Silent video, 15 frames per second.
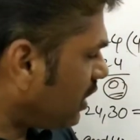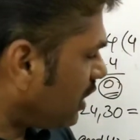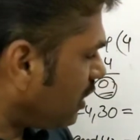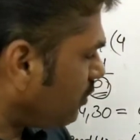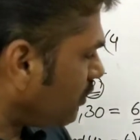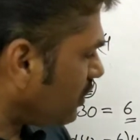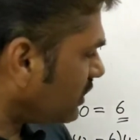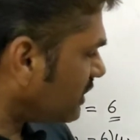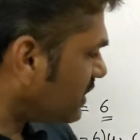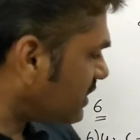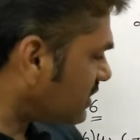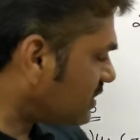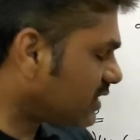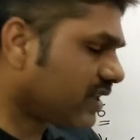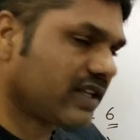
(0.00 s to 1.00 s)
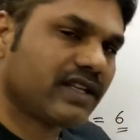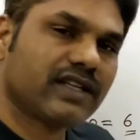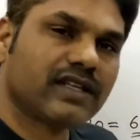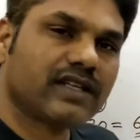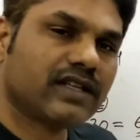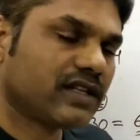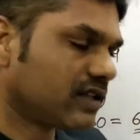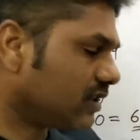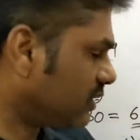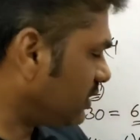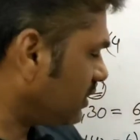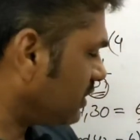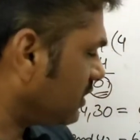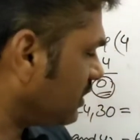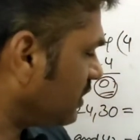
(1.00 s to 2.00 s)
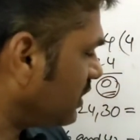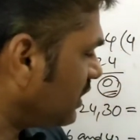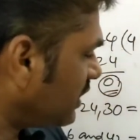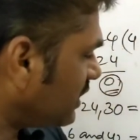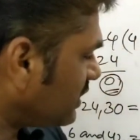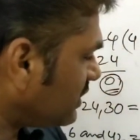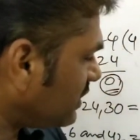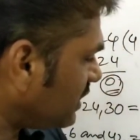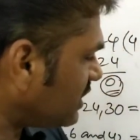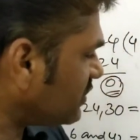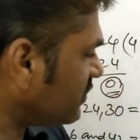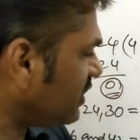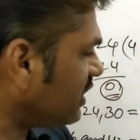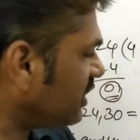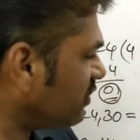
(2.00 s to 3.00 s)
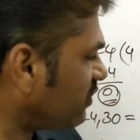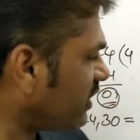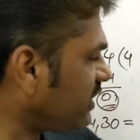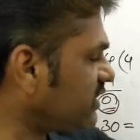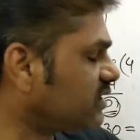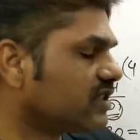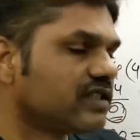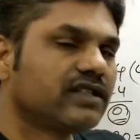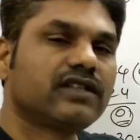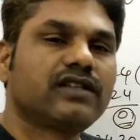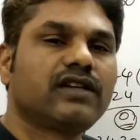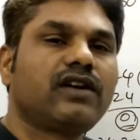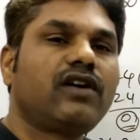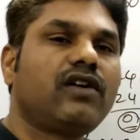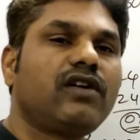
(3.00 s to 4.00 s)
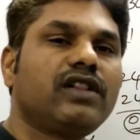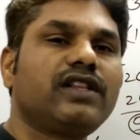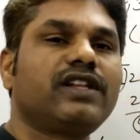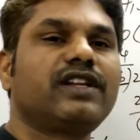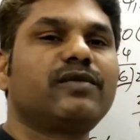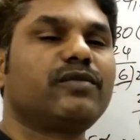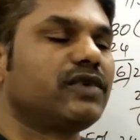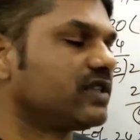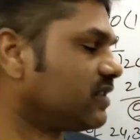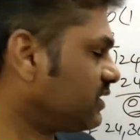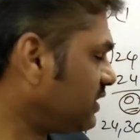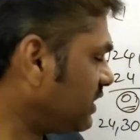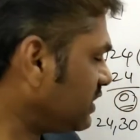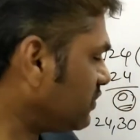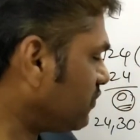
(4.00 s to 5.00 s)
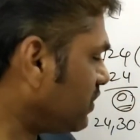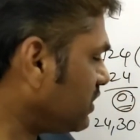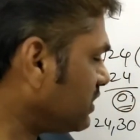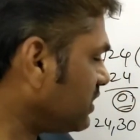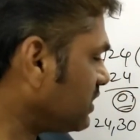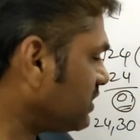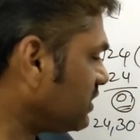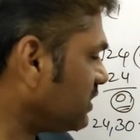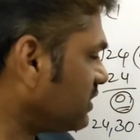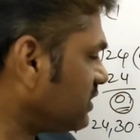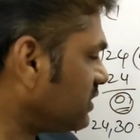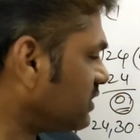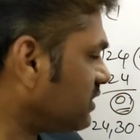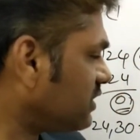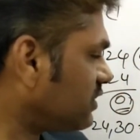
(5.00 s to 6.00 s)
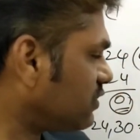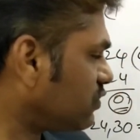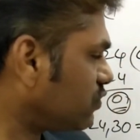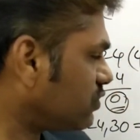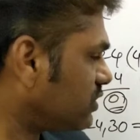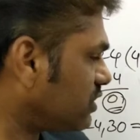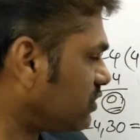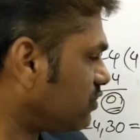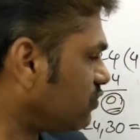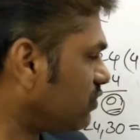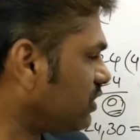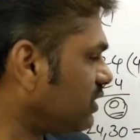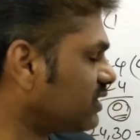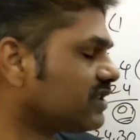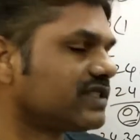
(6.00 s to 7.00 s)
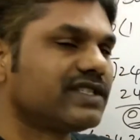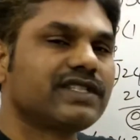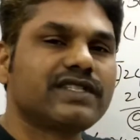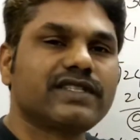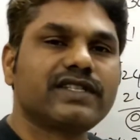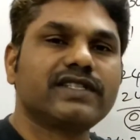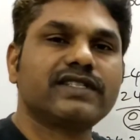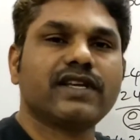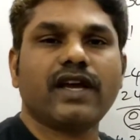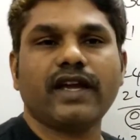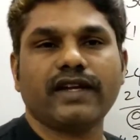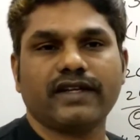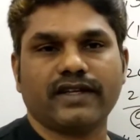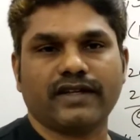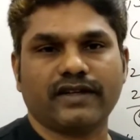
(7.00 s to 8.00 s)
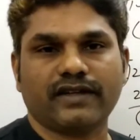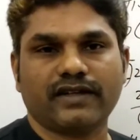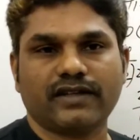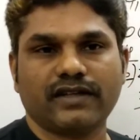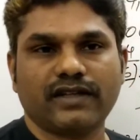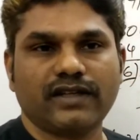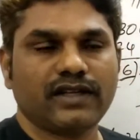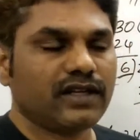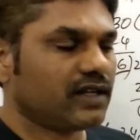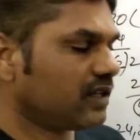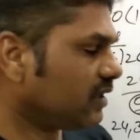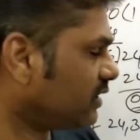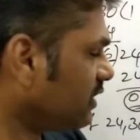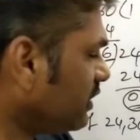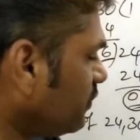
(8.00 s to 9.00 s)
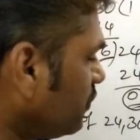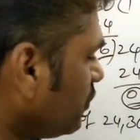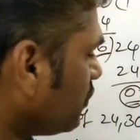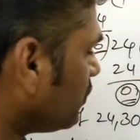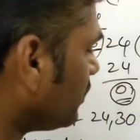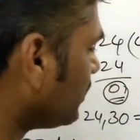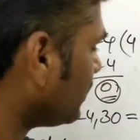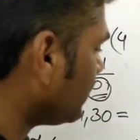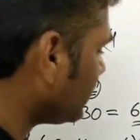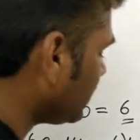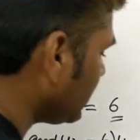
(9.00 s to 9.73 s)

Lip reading: among these three, 6 will divide all the numbers. 6 1s are 6, 6 2s are 12, 6 3s are 18. Therefore,